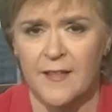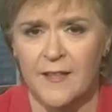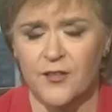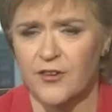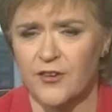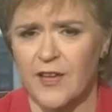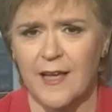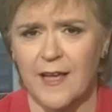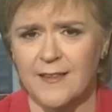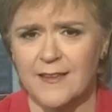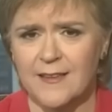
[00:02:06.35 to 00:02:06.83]

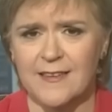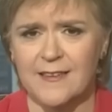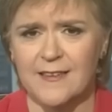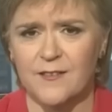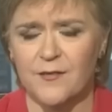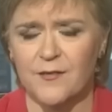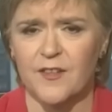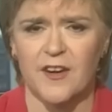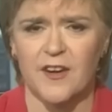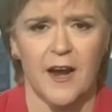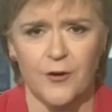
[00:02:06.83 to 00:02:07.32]
The reality
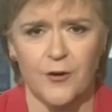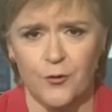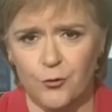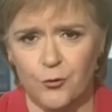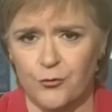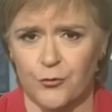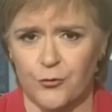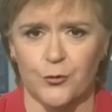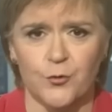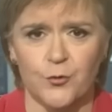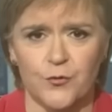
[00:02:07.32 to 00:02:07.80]
is there are
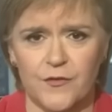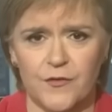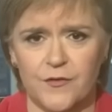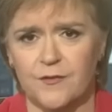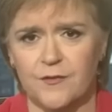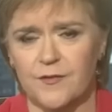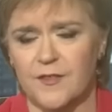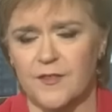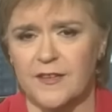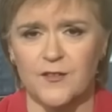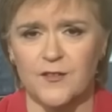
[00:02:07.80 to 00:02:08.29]
no rules.
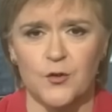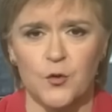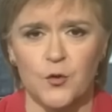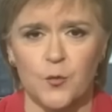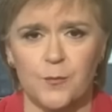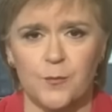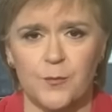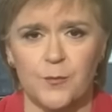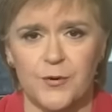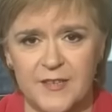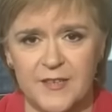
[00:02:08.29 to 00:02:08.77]
There is
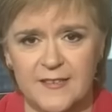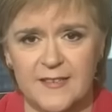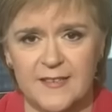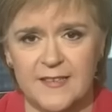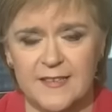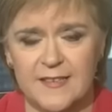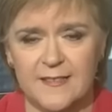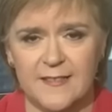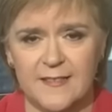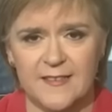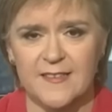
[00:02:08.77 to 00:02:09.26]
no
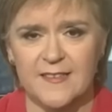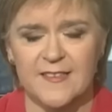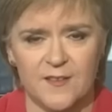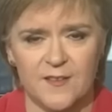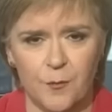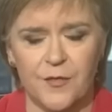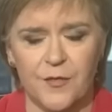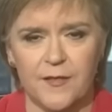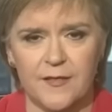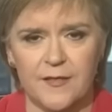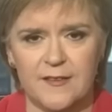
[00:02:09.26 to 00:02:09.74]
precedent. This is
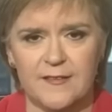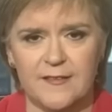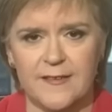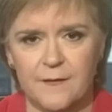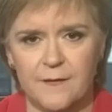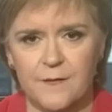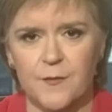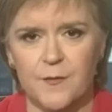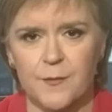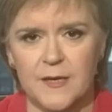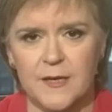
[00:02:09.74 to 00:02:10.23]
something that's
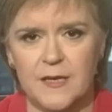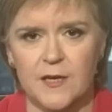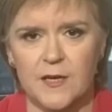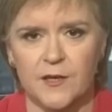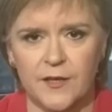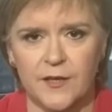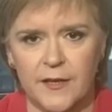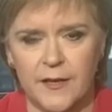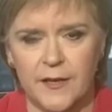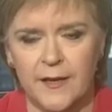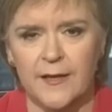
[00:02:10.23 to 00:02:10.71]
never been
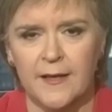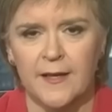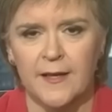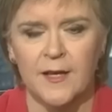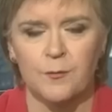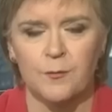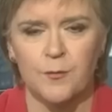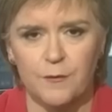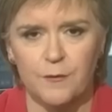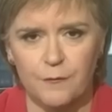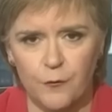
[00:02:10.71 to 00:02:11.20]
done
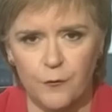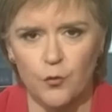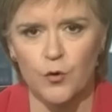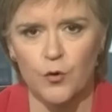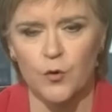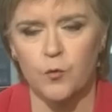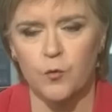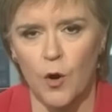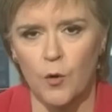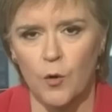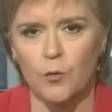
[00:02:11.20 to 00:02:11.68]

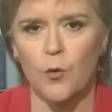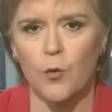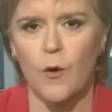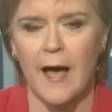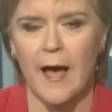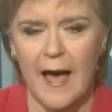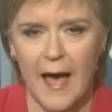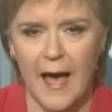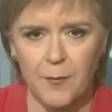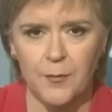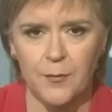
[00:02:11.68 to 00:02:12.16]
before, what will
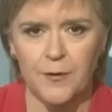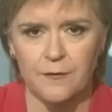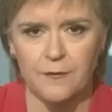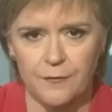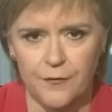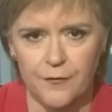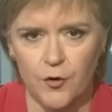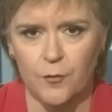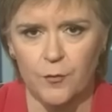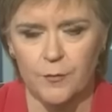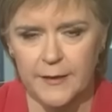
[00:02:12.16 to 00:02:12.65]
happen
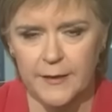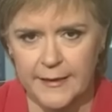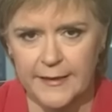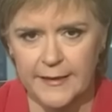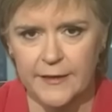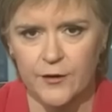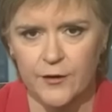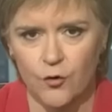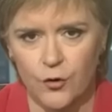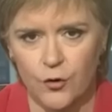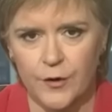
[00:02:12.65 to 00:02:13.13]
from
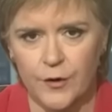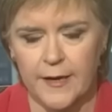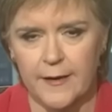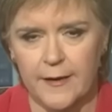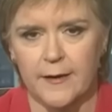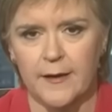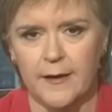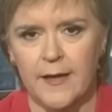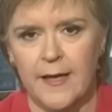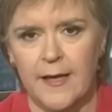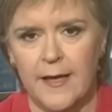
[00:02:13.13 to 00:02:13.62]
here on
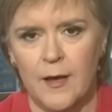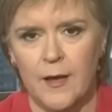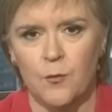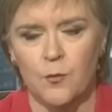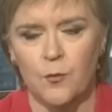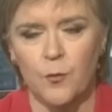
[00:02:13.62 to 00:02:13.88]
in